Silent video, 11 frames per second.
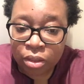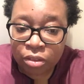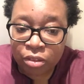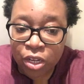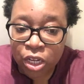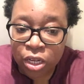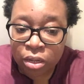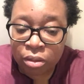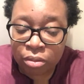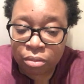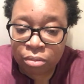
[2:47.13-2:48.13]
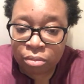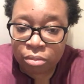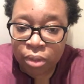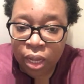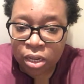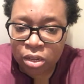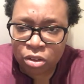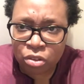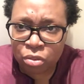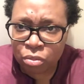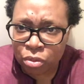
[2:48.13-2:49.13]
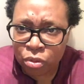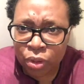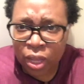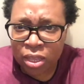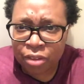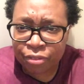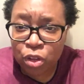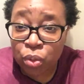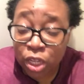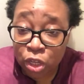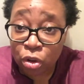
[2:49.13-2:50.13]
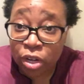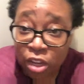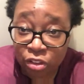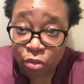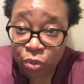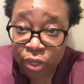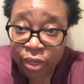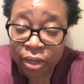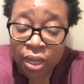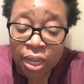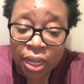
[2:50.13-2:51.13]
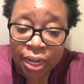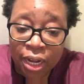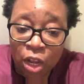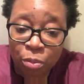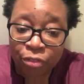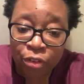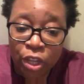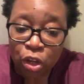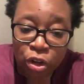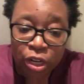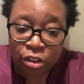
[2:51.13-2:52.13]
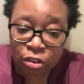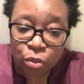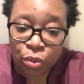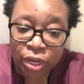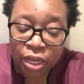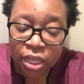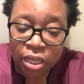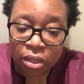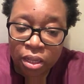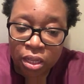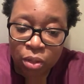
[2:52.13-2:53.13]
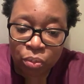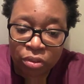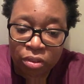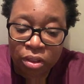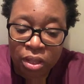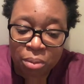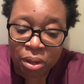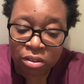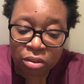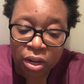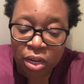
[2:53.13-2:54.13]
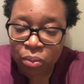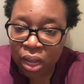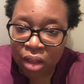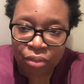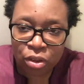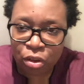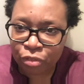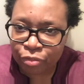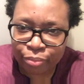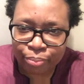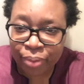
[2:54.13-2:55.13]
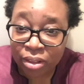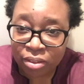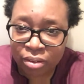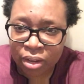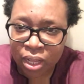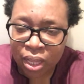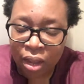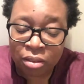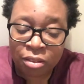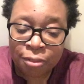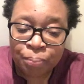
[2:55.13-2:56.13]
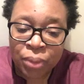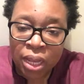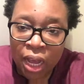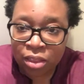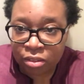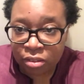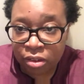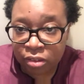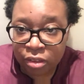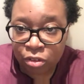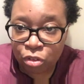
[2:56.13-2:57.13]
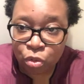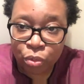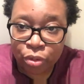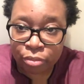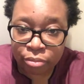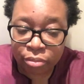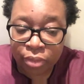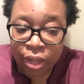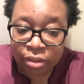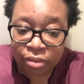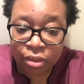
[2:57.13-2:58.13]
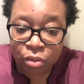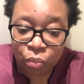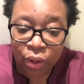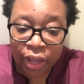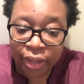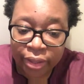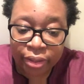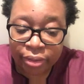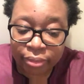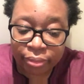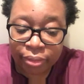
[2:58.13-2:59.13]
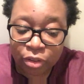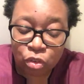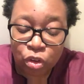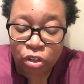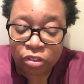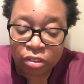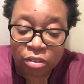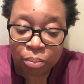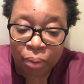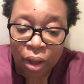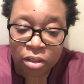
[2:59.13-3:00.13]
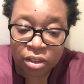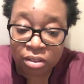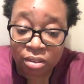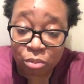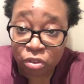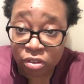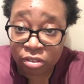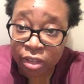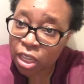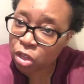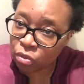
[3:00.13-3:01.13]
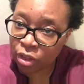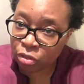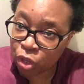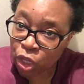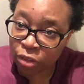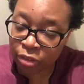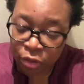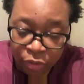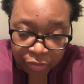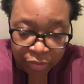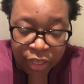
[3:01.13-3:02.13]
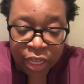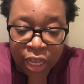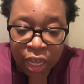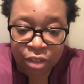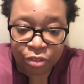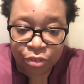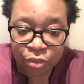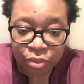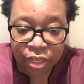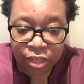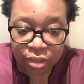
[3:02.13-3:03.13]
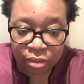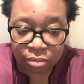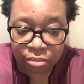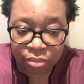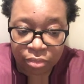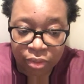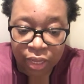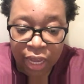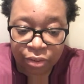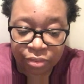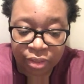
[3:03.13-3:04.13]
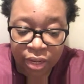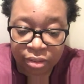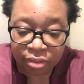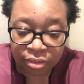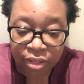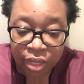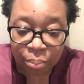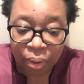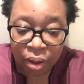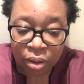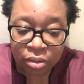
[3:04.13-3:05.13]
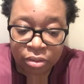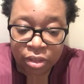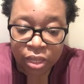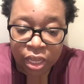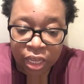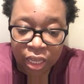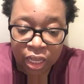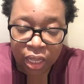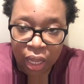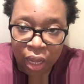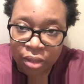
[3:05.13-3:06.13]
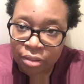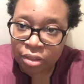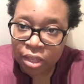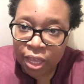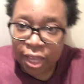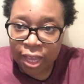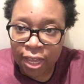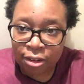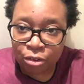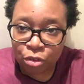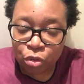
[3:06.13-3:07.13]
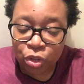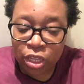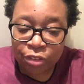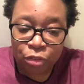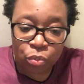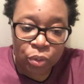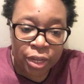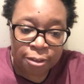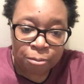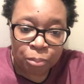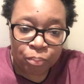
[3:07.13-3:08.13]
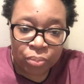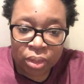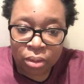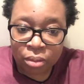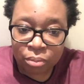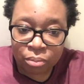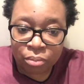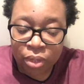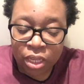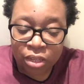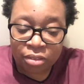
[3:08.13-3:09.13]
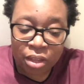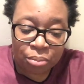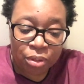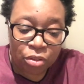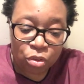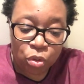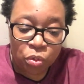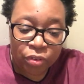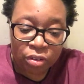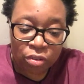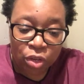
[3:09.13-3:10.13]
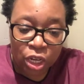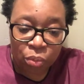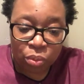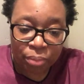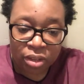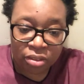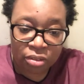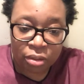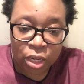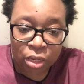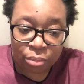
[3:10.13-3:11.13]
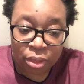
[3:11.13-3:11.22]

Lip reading: the teacher, and he used to, you know, and then eventually he got excluded. Now, before he got excluded, he would sit near my son and they would have a lot of banter in class. And the teacher said, you know what, X and Y, you need to sit apart. Anytime you sit together, you to chat a lot. And so they kind of started sitting apart in class. And, you know, even when he's tempted to go over to chat with my son,